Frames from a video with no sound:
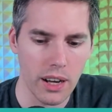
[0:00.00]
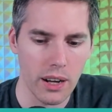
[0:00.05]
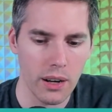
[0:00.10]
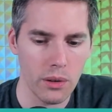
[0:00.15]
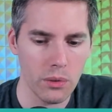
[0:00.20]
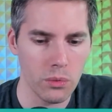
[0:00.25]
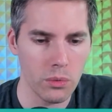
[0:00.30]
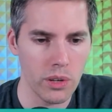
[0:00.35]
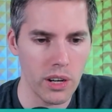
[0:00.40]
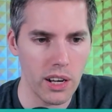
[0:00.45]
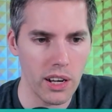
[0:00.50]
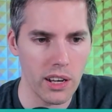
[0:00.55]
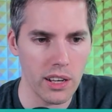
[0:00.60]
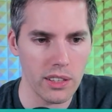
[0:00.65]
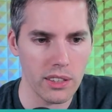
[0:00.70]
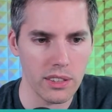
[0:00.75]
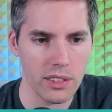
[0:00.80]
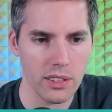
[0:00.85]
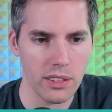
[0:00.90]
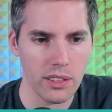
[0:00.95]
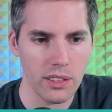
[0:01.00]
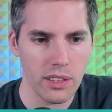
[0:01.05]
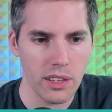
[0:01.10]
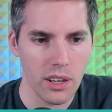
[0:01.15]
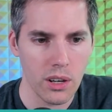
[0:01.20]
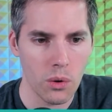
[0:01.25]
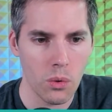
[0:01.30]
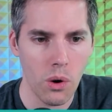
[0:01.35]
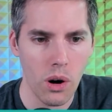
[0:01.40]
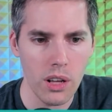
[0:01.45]
with
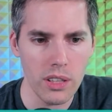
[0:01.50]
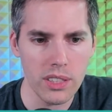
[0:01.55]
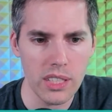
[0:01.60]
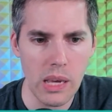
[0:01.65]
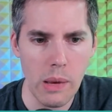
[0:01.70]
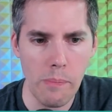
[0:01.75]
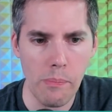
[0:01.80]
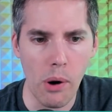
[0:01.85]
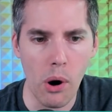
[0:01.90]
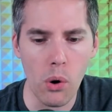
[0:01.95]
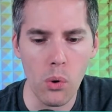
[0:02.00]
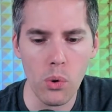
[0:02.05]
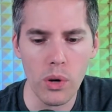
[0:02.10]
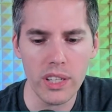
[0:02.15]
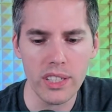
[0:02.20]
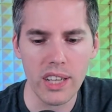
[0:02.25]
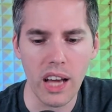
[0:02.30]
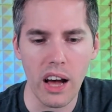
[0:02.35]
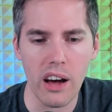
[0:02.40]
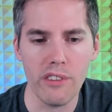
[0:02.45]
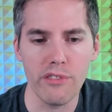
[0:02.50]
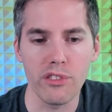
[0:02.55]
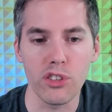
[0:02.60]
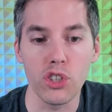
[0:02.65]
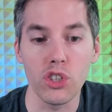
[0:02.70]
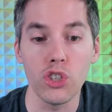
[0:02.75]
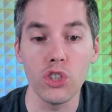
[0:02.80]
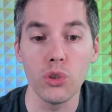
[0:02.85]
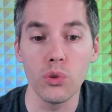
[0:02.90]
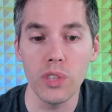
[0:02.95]
Quality Poet of
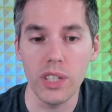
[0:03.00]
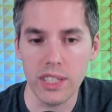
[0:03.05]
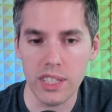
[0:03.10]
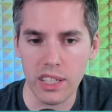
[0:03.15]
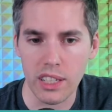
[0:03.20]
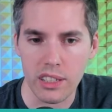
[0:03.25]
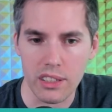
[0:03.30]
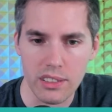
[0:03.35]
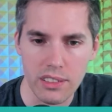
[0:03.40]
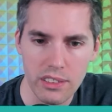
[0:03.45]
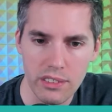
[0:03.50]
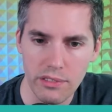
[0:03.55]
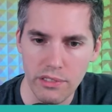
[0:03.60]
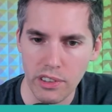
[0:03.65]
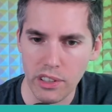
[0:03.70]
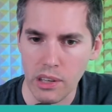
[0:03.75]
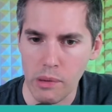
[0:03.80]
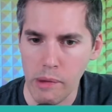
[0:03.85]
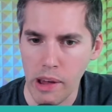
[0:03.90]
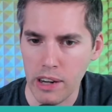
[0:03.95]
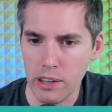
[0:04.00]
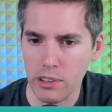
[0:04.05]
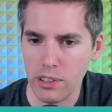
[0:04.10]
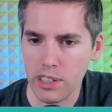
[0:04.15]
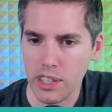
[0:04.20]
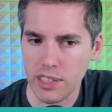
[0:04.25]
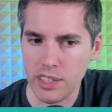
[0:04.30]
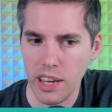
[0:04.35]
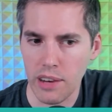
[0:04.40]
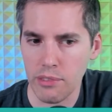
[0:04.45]
Unity from Commander. It
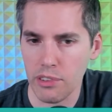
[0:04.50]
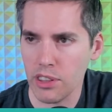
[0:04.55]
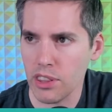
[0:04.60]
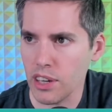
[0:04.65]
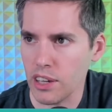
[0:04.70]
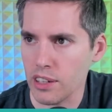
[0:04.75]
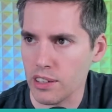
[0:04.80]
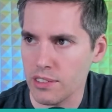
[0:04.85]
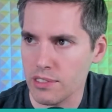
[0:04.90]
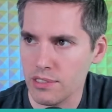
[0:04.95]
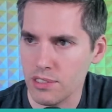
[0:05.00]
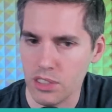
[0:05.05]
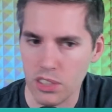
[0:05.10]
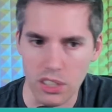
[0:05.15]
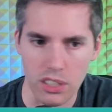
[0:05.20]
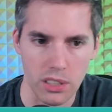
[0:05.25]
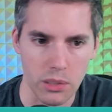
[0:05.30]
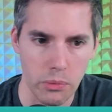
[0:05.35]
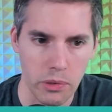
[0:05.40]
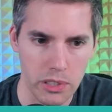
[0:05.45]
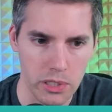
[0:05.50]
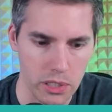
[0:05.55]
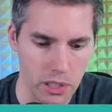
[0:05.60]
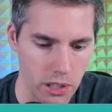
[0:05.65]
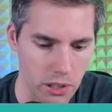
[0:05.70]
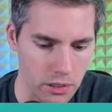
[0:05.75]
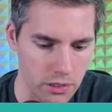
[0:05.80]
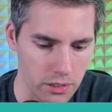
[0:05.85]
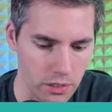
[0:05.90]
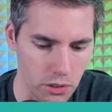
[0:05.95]
does everything. Just a little bit slow.
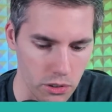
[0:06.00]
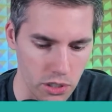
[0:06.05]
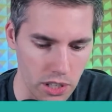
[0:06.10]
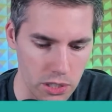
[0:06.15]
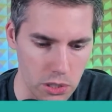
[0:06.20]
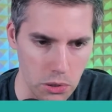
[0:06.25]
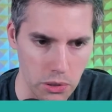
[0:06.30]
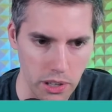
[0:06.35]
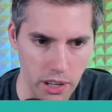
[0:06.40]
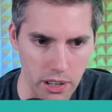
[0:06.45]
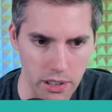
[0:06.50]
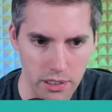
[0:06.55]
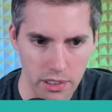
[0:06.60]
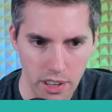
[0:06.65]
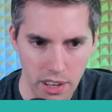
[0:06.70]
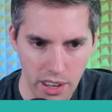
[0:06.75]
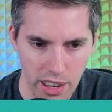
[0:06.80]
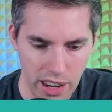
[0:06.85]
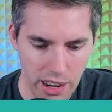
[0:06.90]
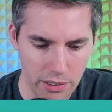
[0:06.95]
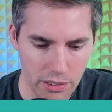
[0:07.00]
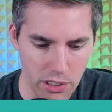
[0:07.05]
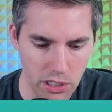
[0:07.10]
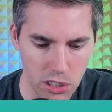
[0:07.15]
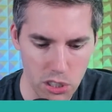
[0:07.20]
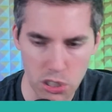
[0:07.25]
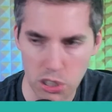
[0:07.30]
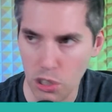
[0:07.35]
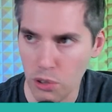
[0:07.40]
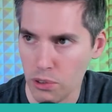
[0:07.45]
Oh, that's okay. Everything's
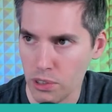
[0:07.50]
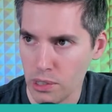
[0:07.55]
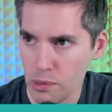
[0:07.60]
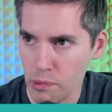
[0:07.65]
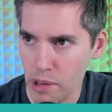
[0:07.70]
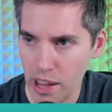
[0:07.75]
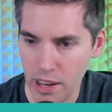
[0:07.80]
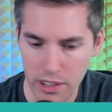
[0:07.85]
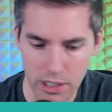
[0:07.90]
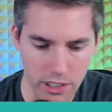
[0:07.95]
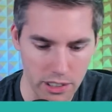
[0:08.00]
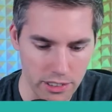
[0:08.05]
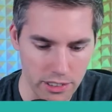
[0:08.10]
slow in Commander.